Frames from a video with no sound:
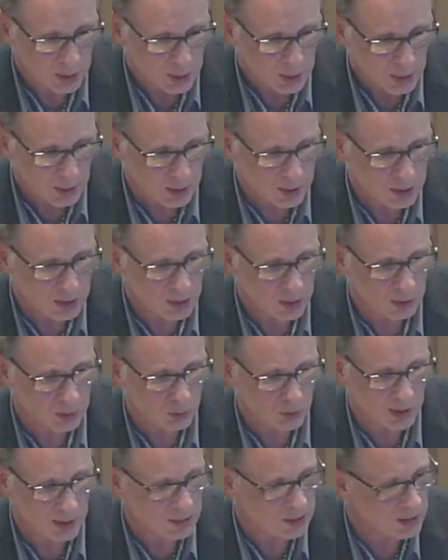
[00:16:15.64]
And here you
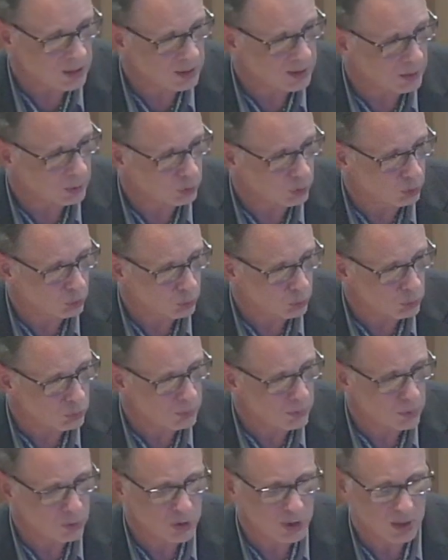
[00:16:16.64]
can see that the 2
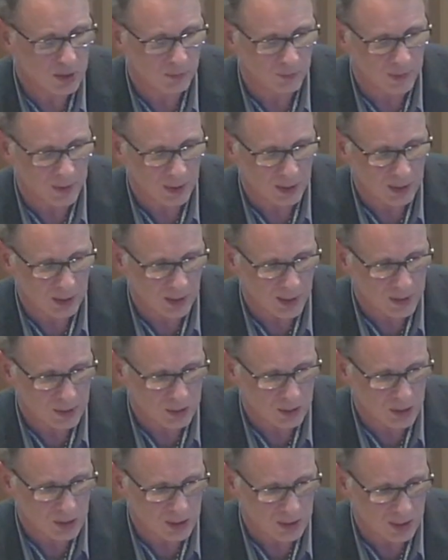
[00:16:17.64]
most severe
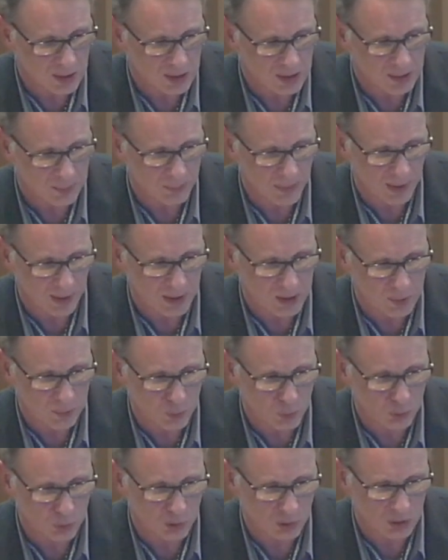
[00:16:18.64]
classes separate
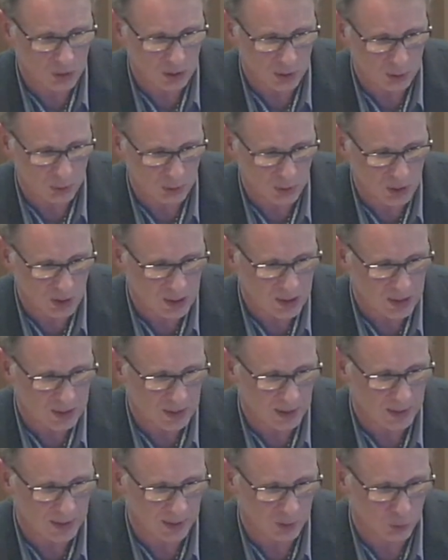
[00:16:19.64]
mutant in the
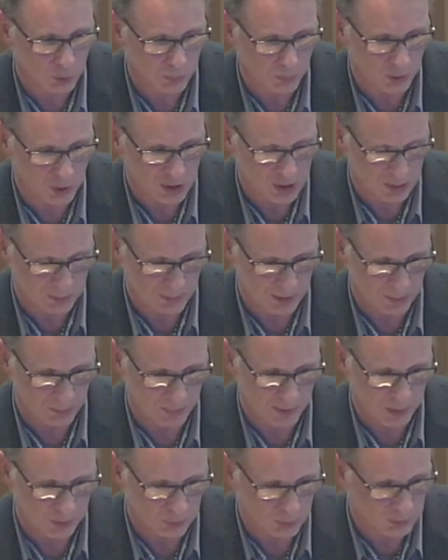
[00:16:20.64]
distal and the proximal
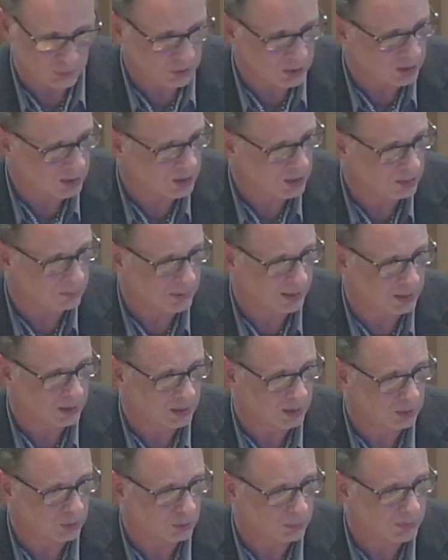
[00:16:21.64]
part of the DNA
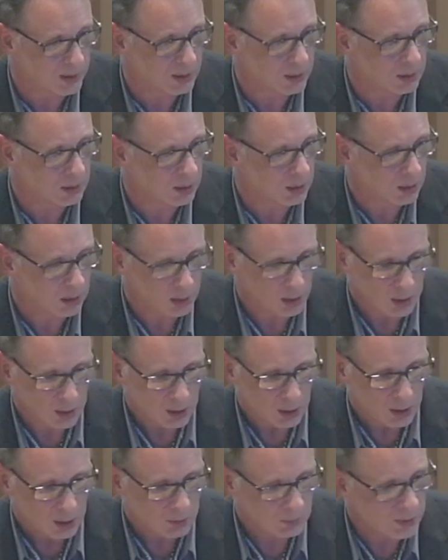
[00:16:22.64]
binding domain.
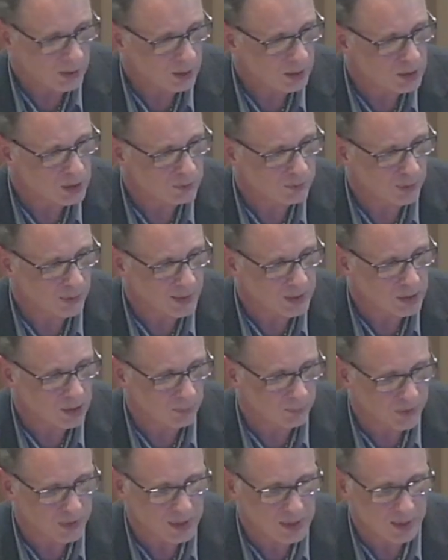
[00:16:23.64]
Whereas, for
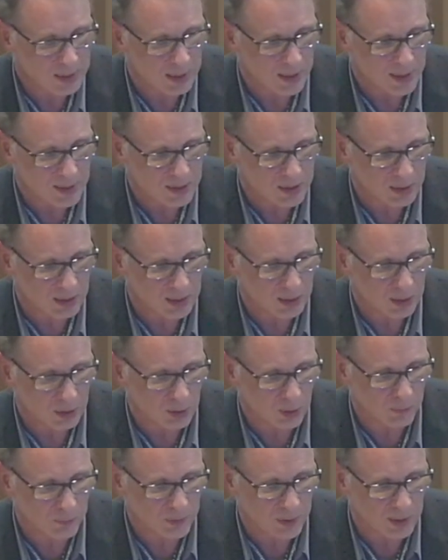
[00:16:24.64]
example, this class here
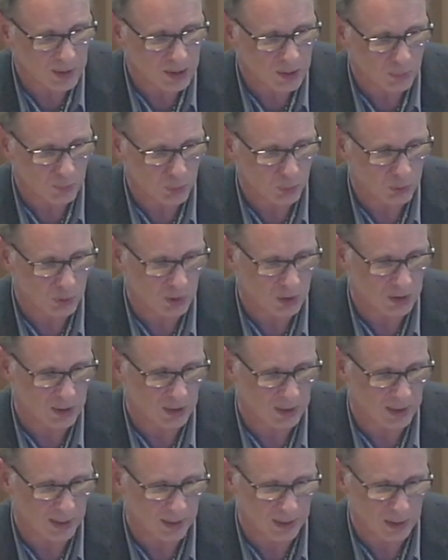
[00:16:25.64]
contains mutants
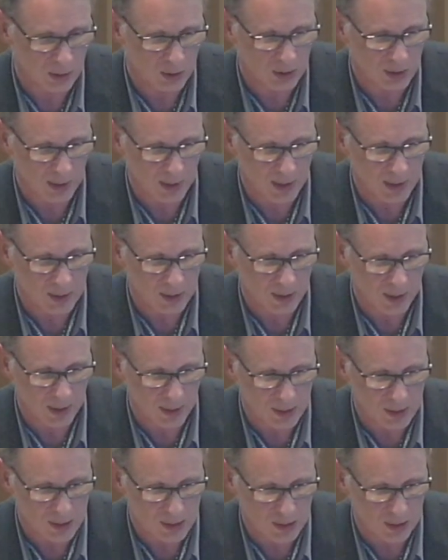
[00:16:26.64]
that are in the
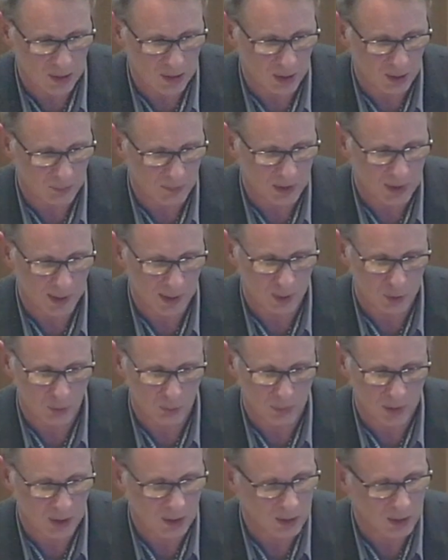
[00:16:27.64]
N-C terminal
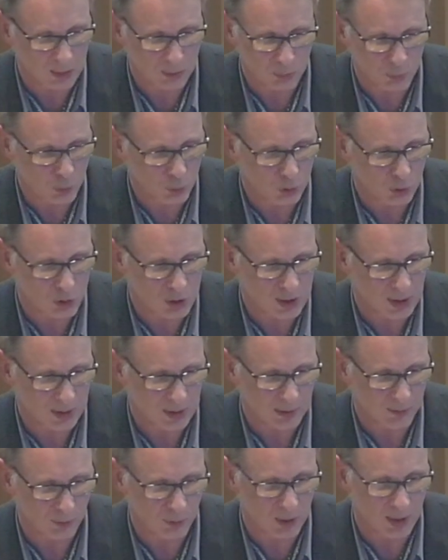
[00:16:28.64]
domain and mutants that
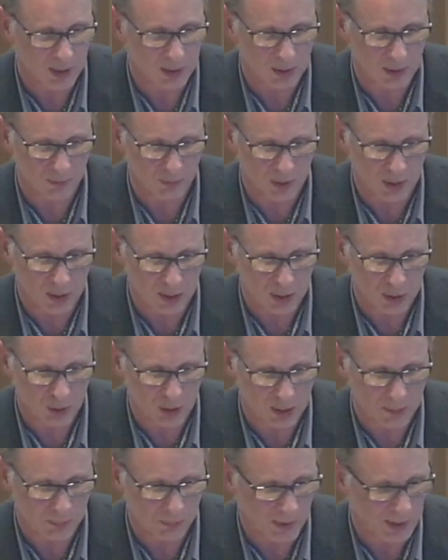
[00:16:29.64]
have relatively little
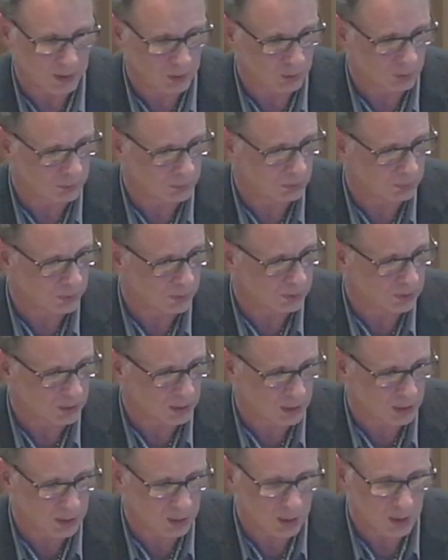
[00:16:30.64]
impact on the
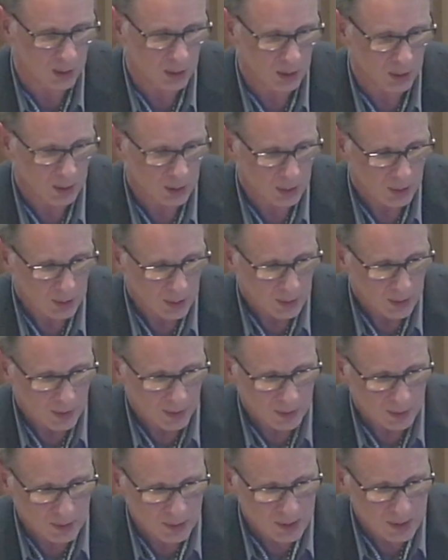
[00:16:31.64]
protein.
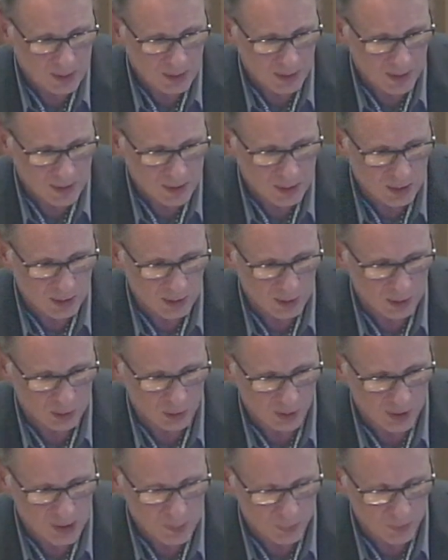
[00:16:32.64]
And this class here
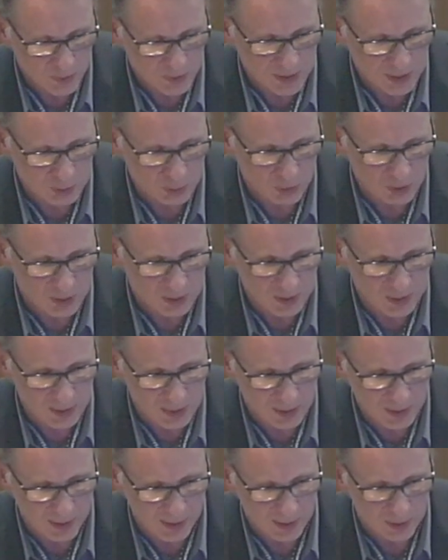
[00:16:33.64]
corresponds at the tail
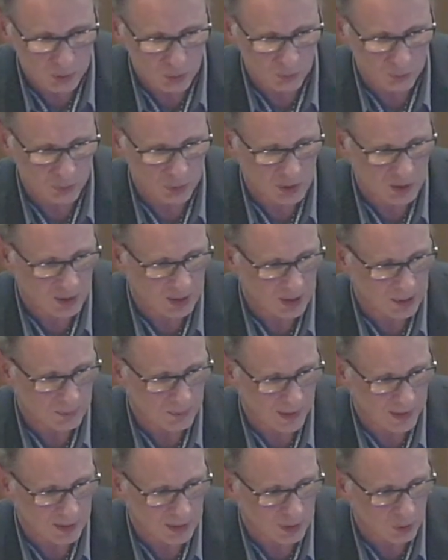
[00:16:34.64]
end of the DNA
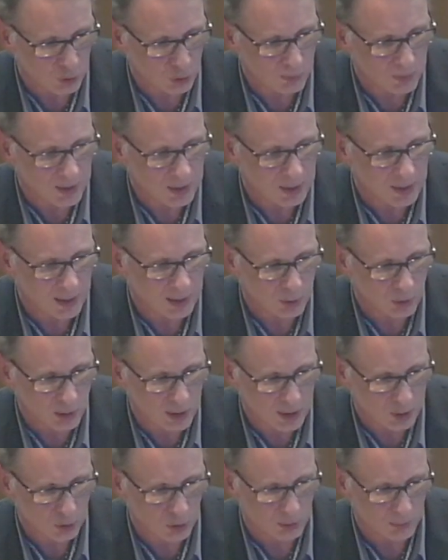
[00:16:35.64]
binding domain and a
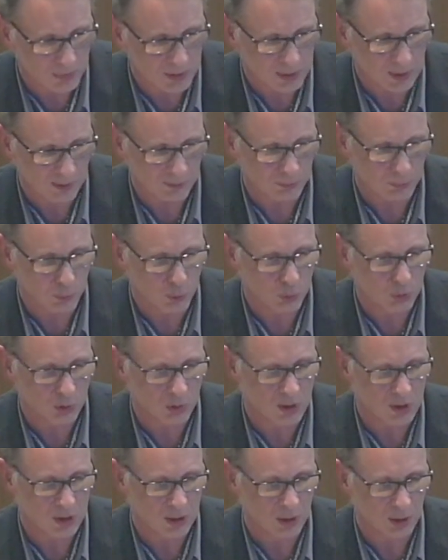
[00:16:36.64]
little bit of
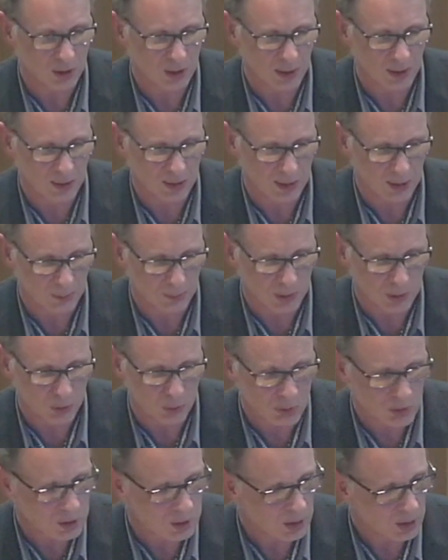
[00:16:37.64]
mutants in the
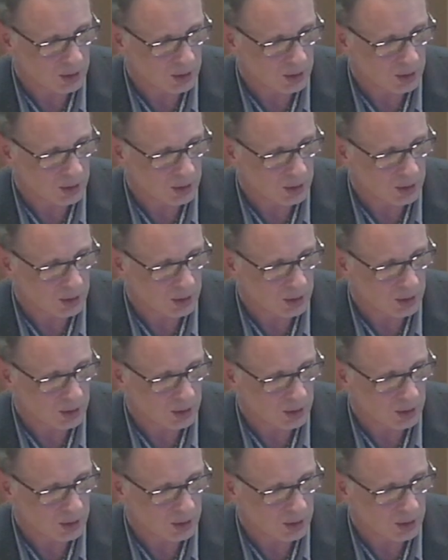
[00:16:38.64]
N-terminus,